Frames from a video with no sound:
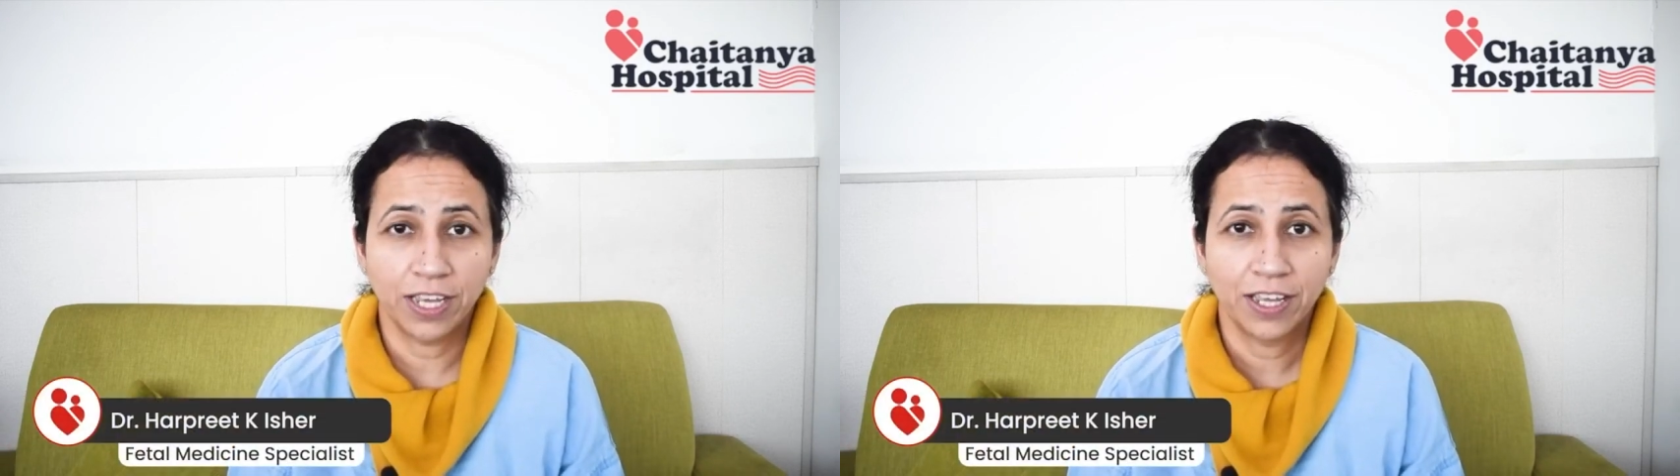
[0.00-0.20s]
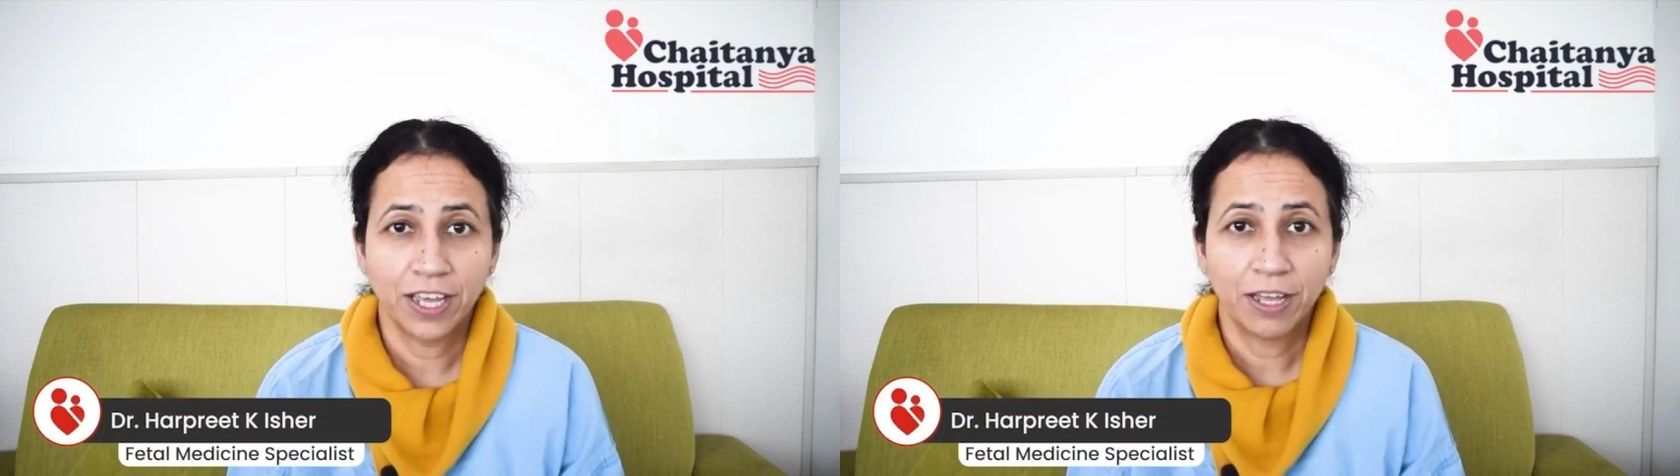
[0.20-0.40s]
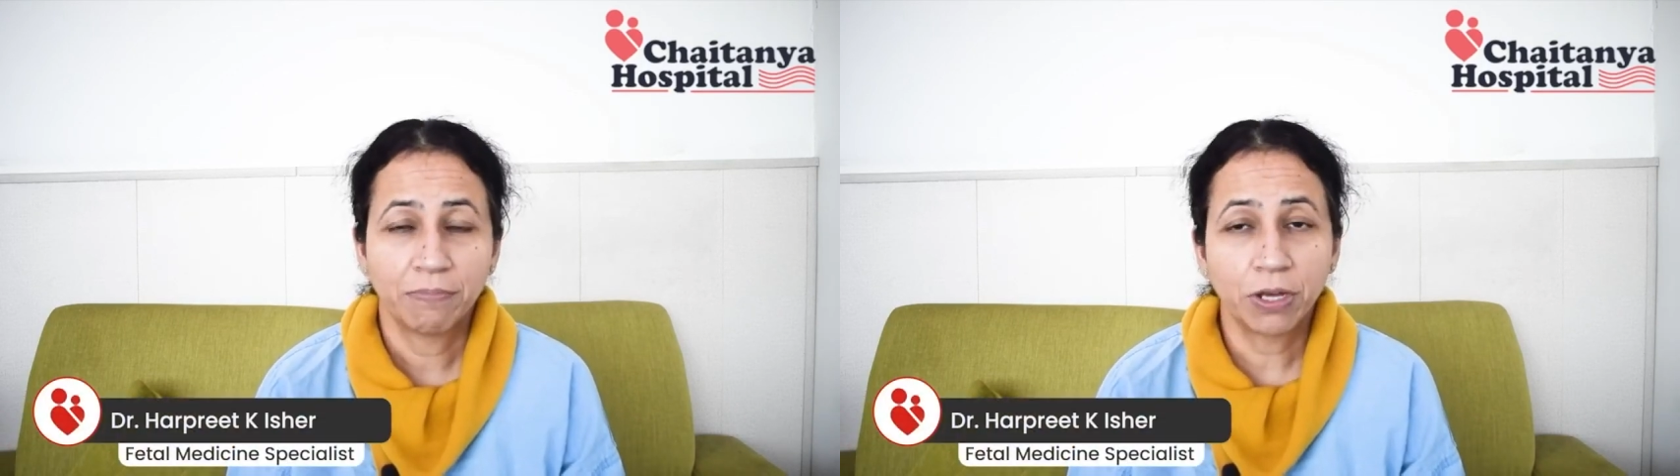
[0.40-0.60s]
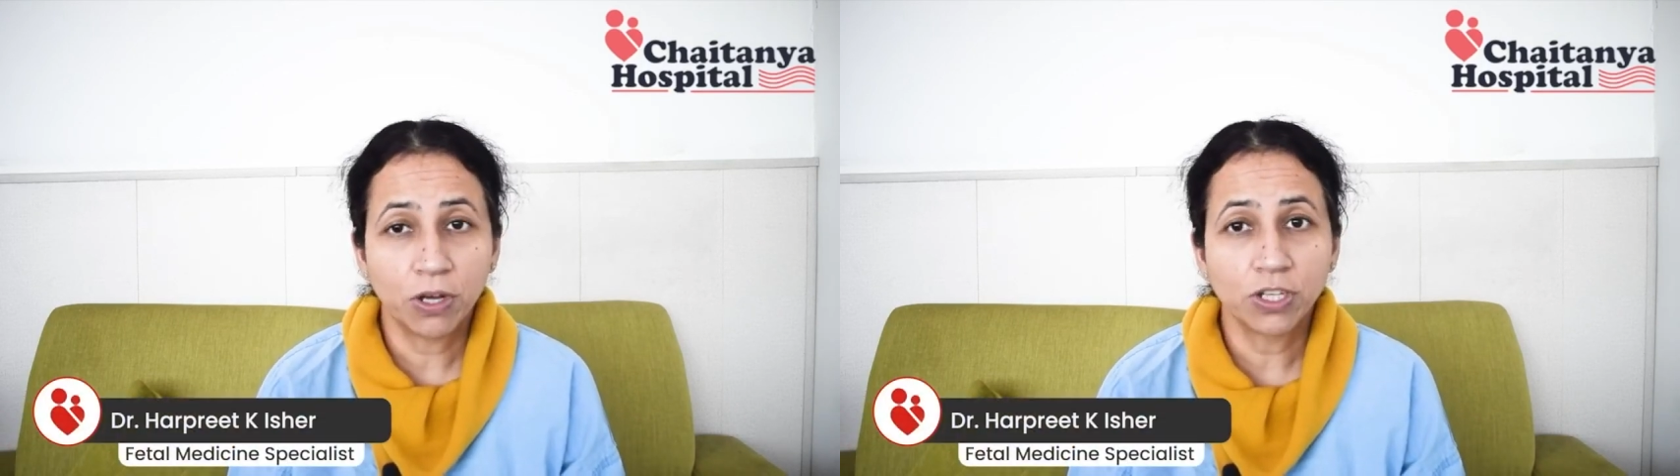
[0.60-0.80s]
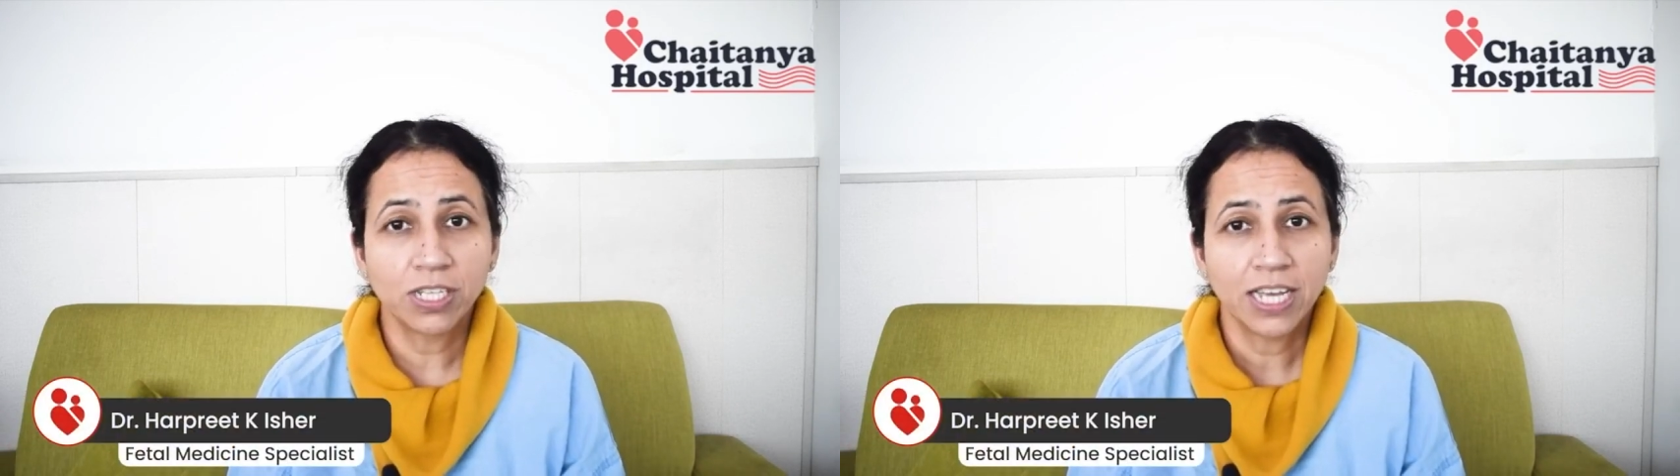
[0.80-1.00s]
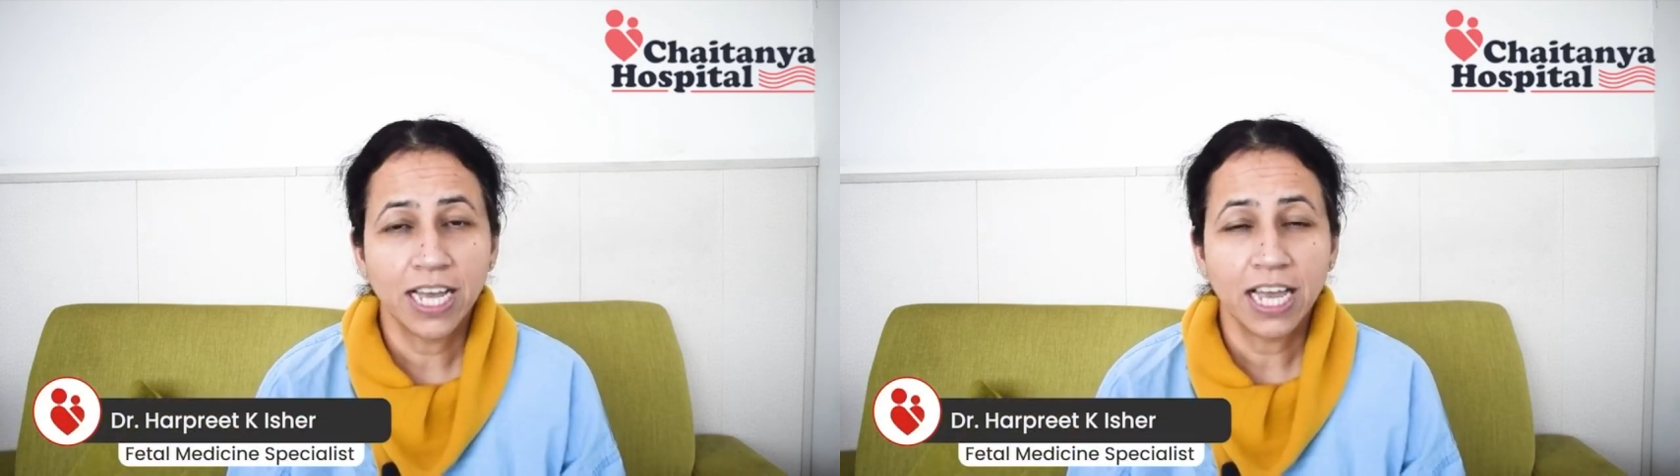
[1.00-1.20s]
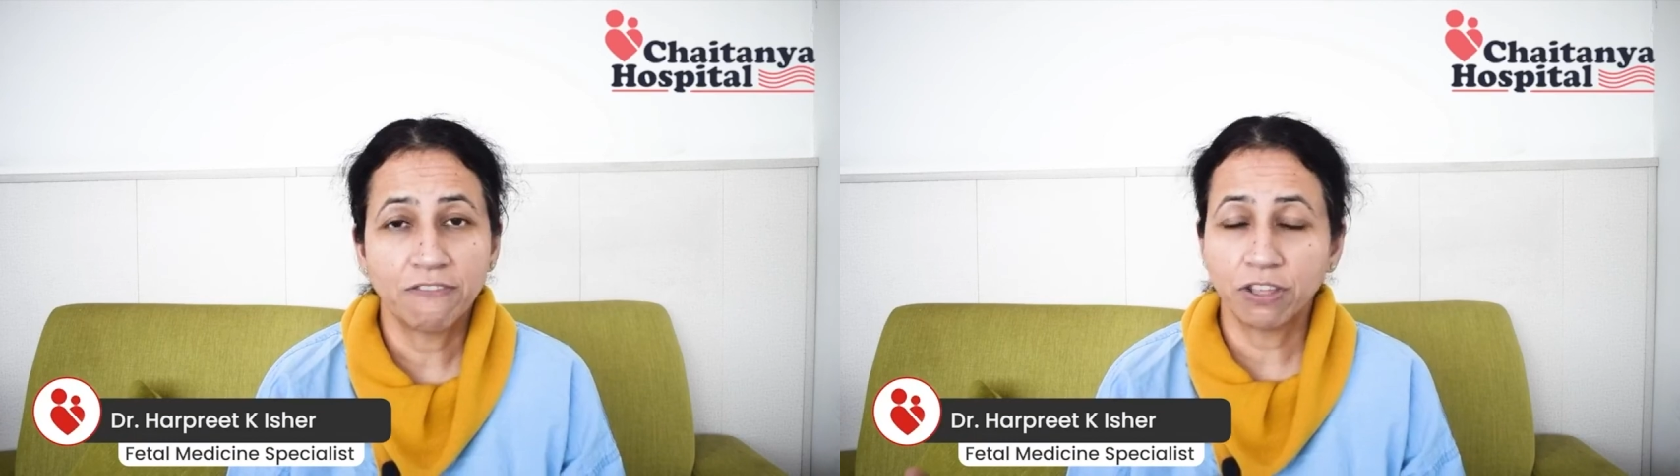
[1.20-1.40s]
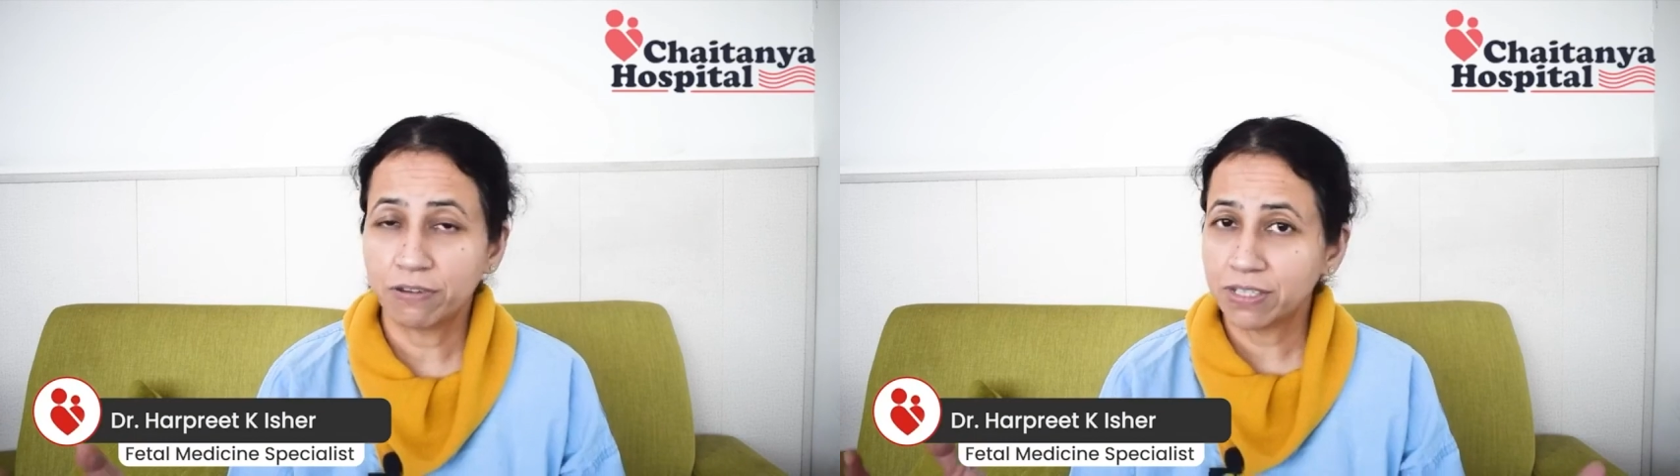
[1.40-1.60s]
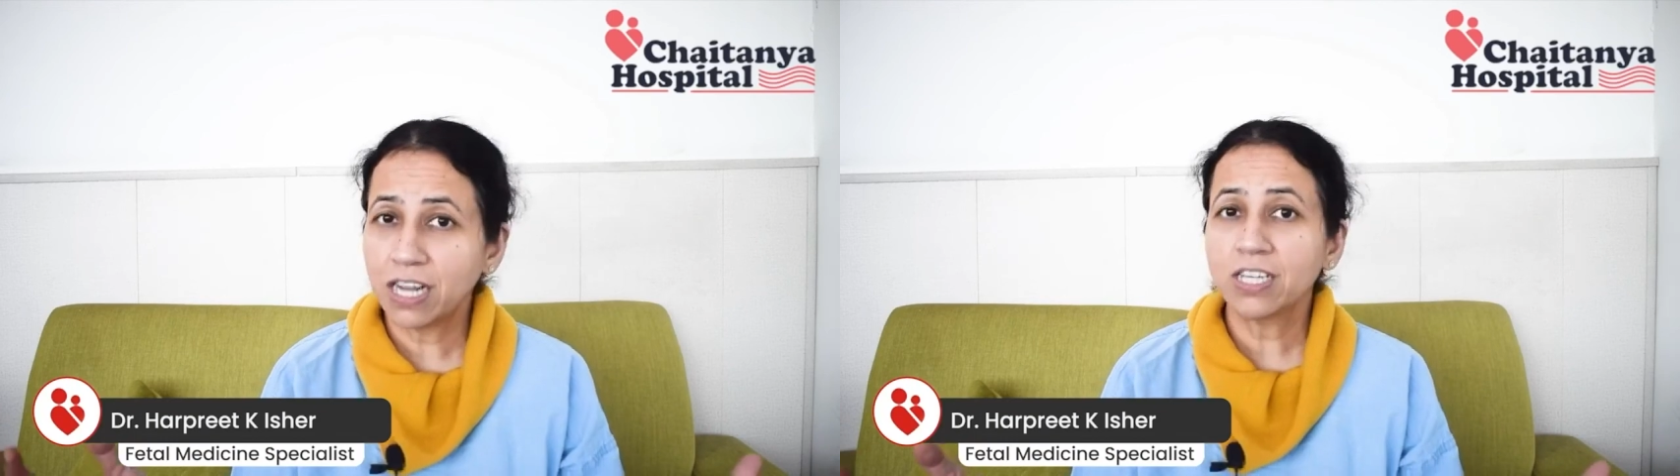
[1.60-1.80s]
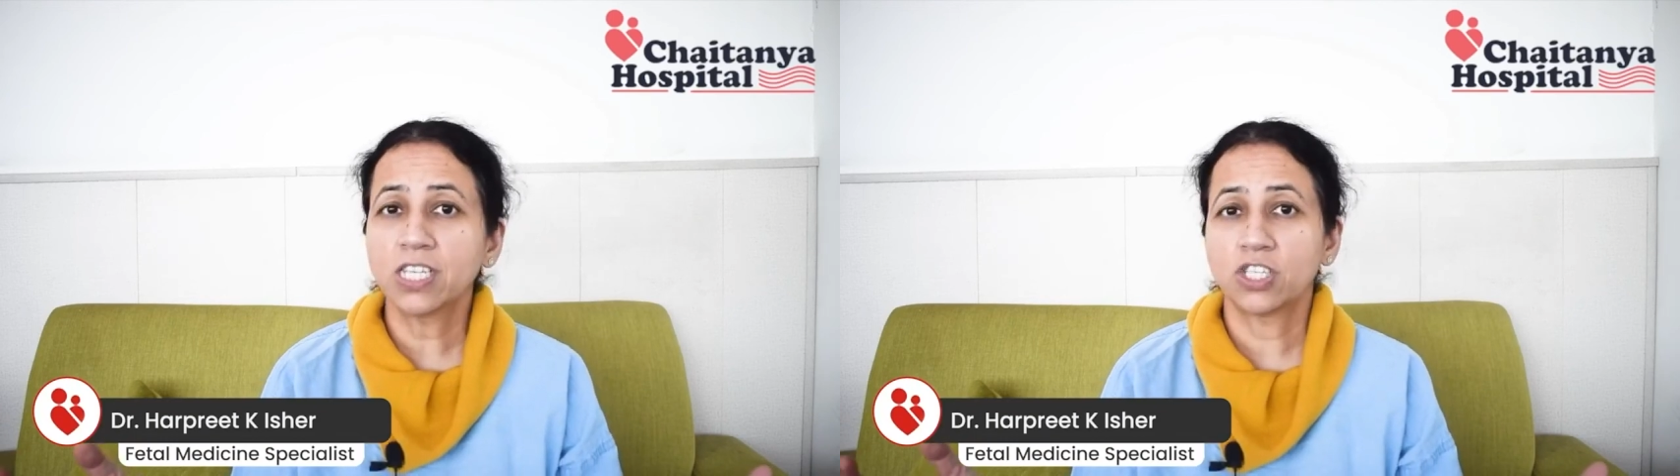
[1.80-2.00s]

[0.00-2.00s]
Because if the result is